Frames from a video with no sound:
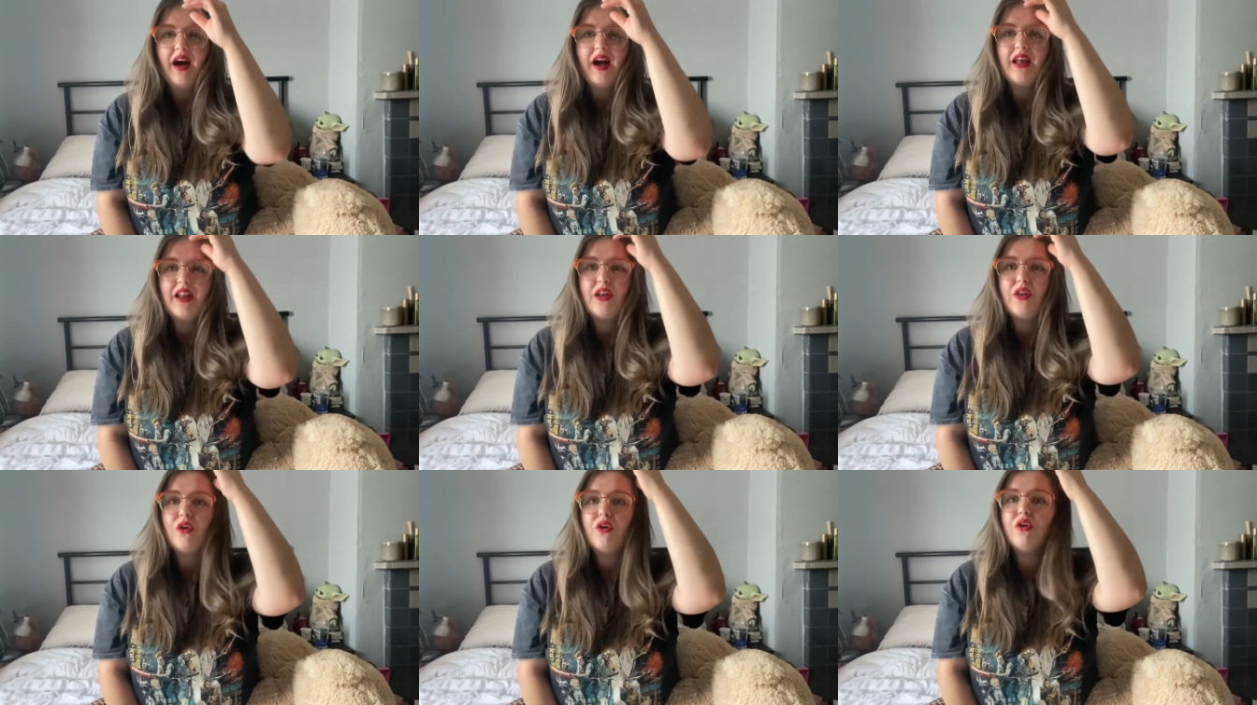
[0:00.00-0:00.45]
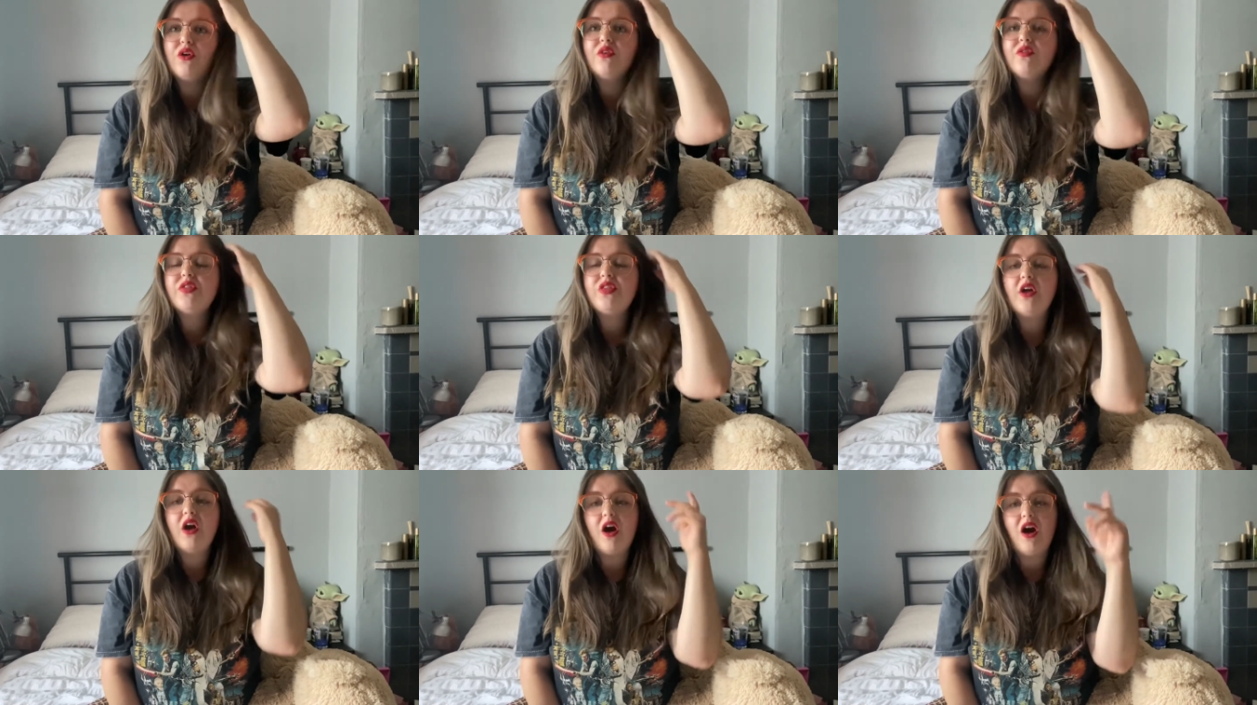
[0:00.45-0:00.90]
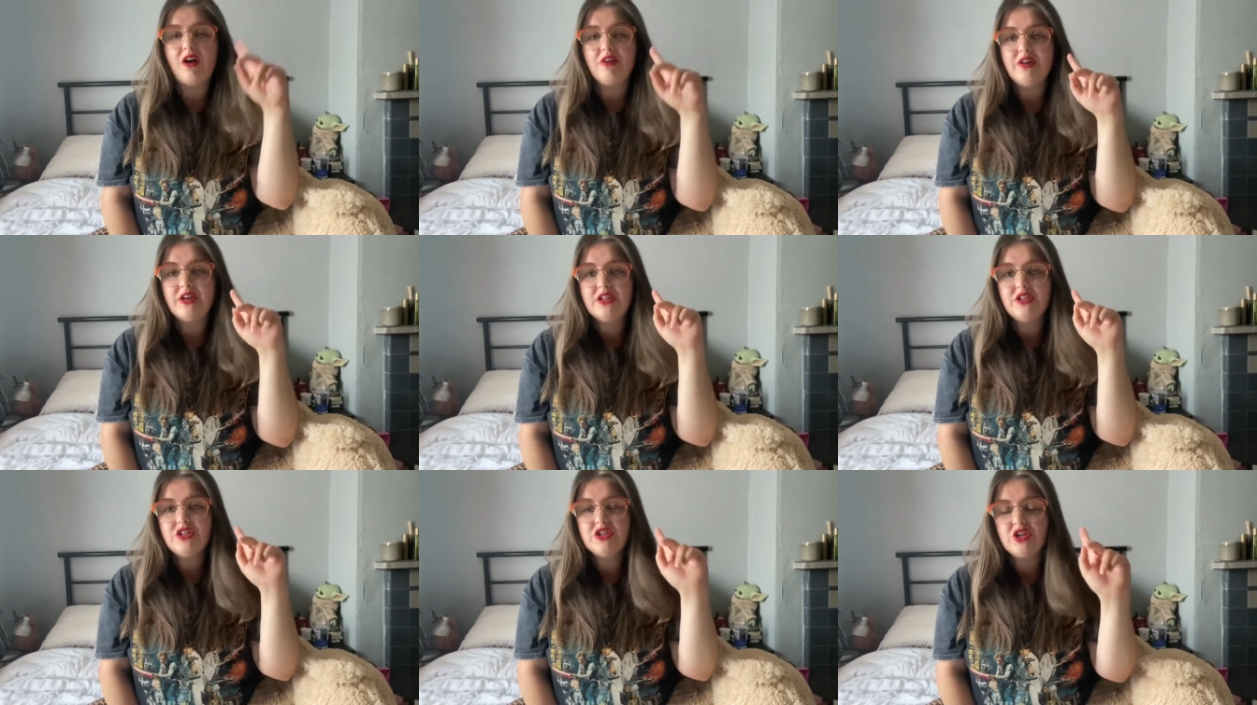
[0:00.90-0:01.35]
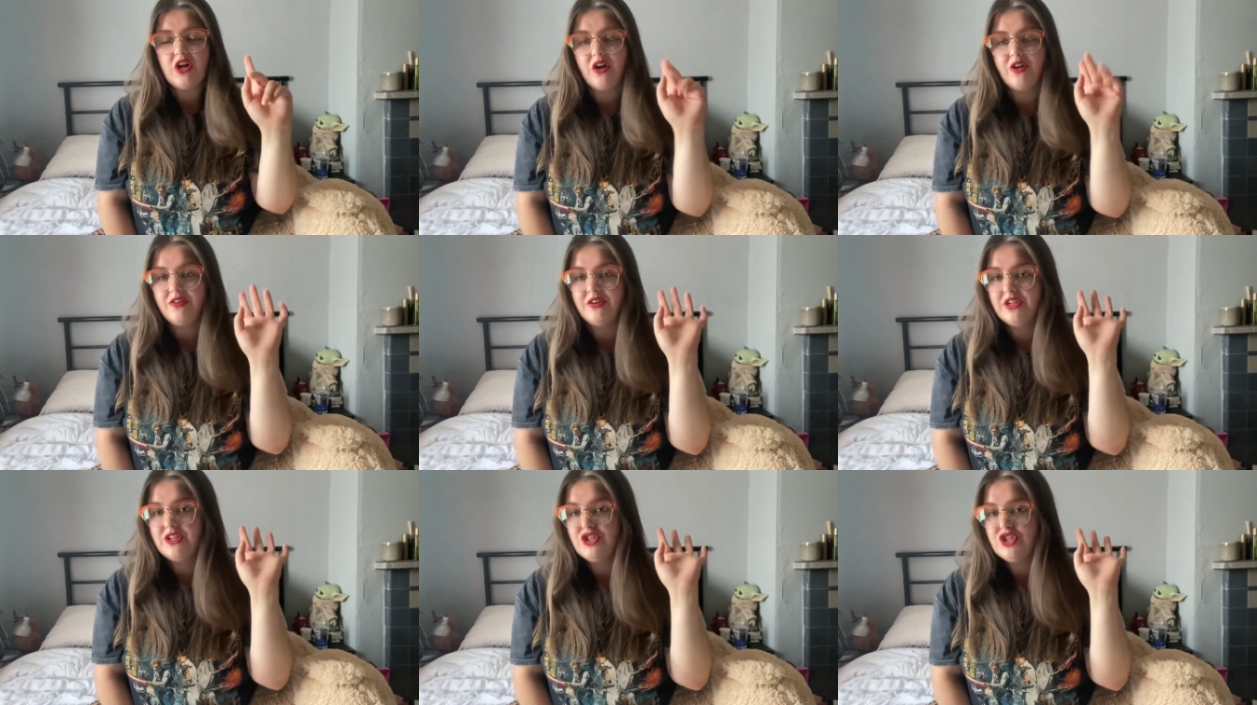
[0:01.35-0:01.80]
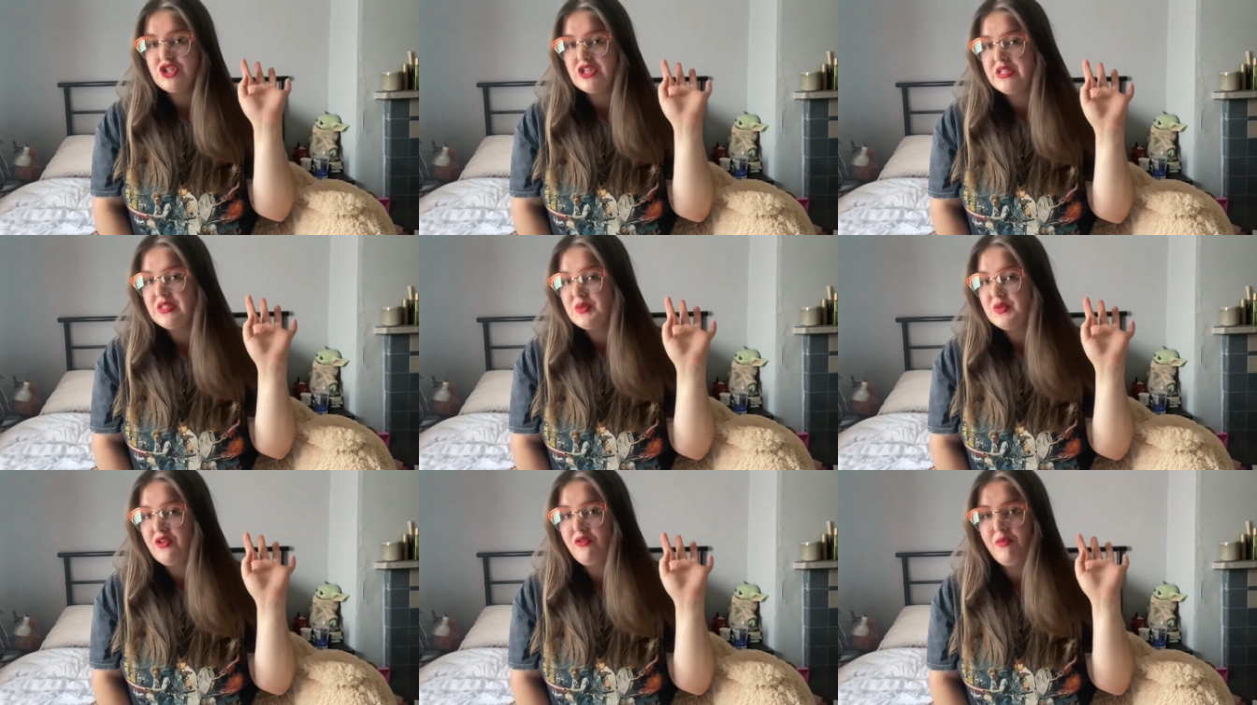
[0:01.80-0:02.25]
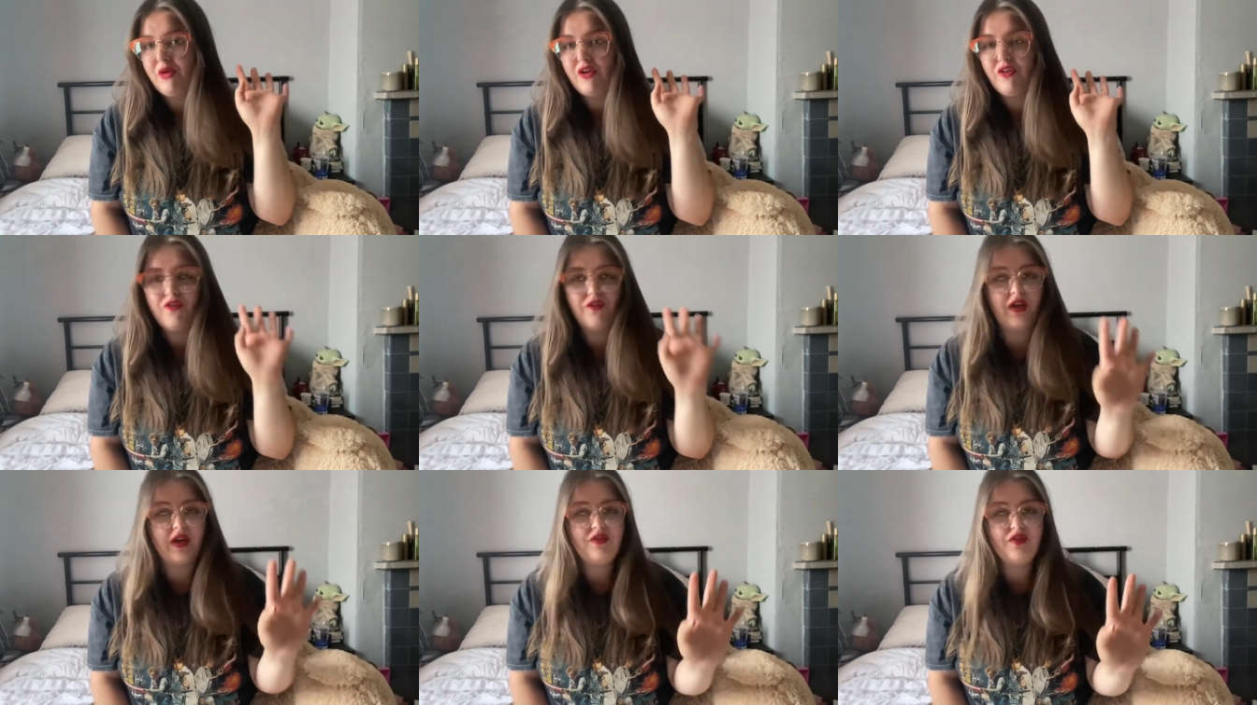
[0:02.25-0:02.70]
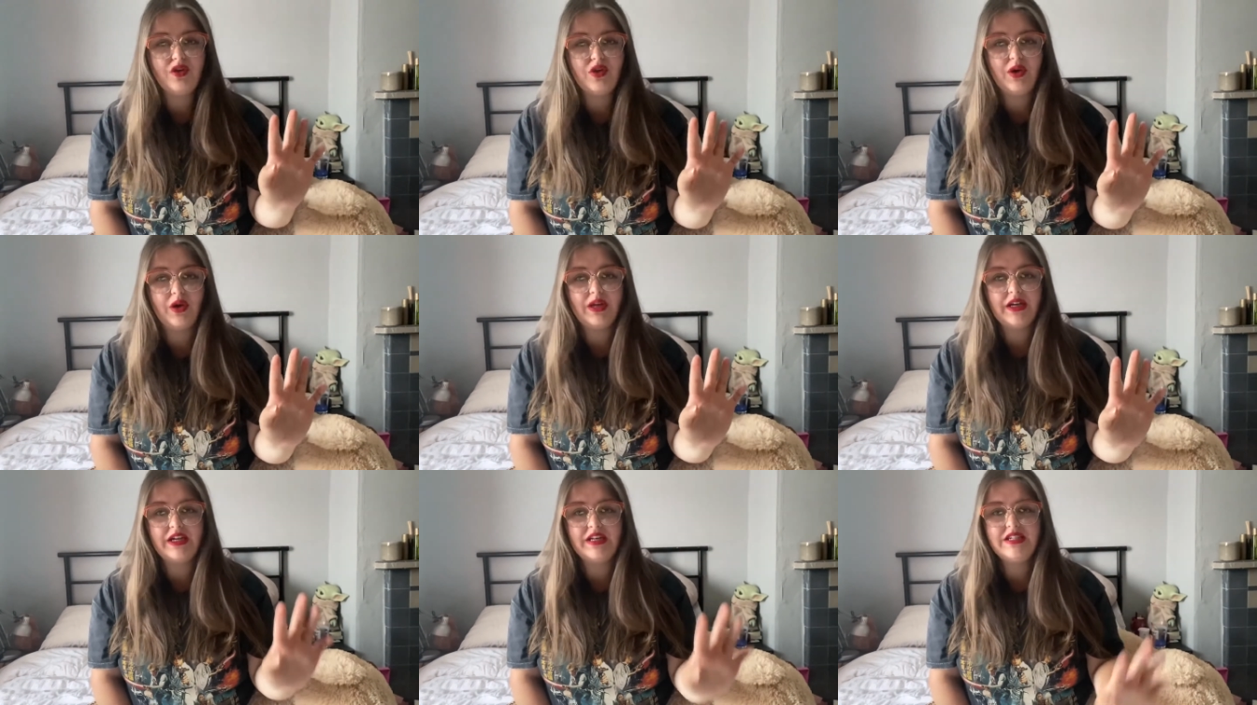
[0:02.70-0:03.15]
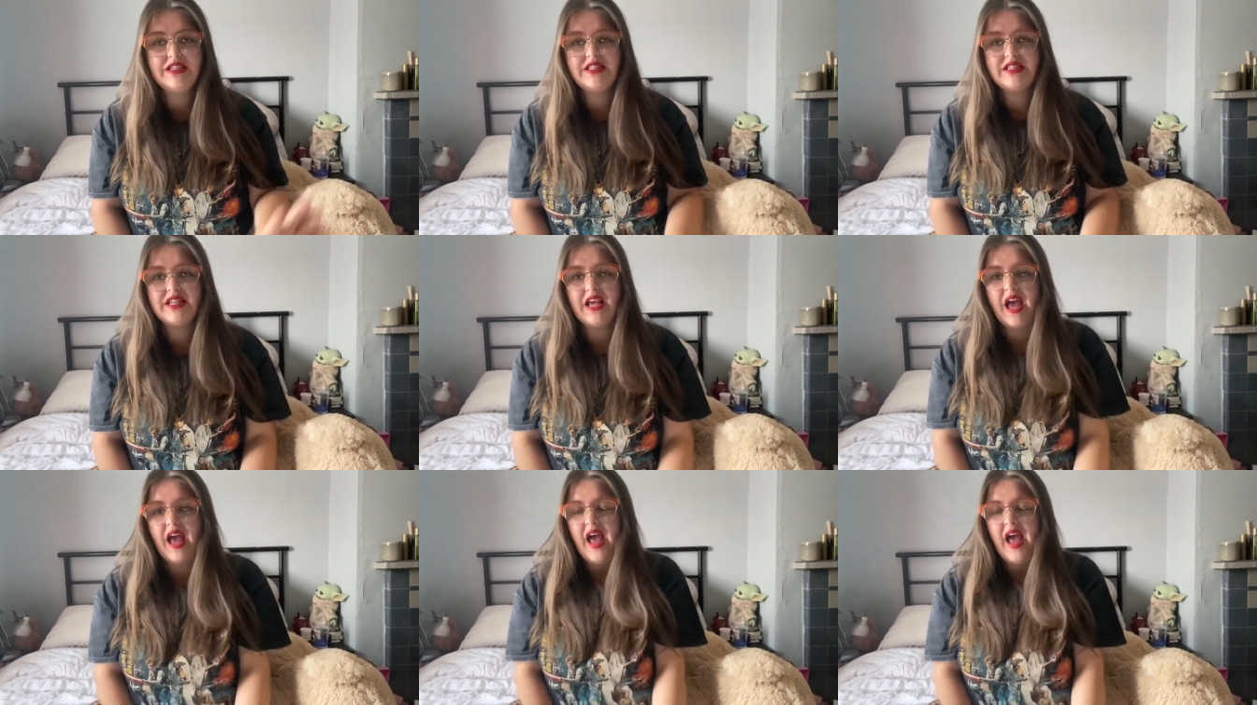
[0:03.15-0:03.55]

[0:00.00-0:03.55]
love the orange. Orange is one of my favorite colors.